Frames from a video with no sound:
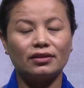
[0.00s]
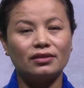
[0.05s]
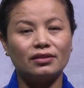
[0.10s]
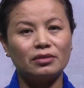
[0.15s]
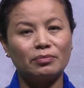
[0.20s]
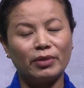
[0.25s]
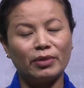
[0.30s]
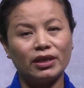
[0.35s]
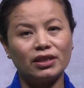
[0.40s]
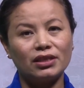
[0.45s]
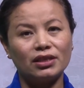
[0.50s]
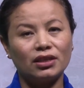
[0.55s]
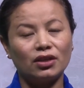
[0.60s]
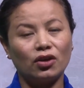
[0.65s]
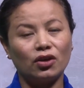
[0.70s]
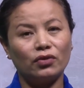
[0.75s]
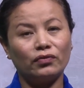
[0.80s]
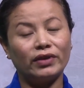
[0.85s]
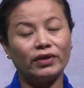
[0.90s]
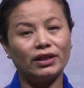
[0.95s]
depending
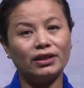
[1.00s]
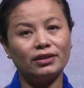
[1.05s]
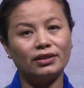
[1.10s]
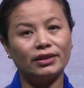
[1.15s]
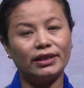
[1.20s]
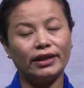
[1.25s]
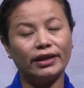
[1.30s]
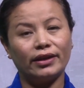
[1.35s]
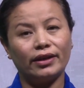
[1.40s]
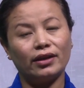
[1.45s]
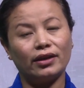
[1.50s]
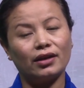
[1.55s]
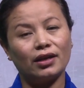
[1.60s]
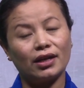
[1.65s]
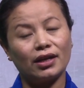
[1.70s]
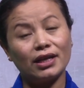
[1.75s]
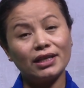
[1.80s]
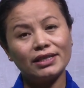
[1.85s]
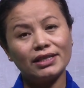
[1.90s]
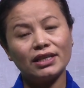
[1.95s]
on whether they are a
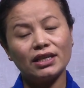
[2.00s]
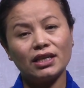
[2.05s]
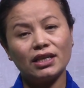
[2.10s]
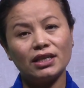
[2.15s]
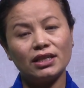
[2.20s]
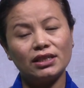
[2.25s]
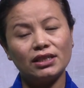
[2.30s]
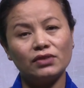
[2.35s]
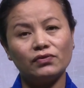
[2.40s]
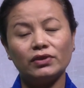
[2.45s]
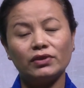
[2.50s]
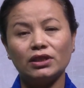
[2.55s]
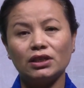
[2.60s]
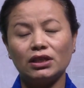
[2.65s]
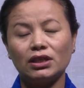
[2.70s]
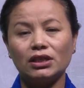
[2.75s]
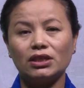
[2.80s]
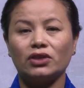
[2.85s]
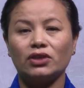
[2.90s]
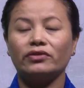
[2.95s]
content word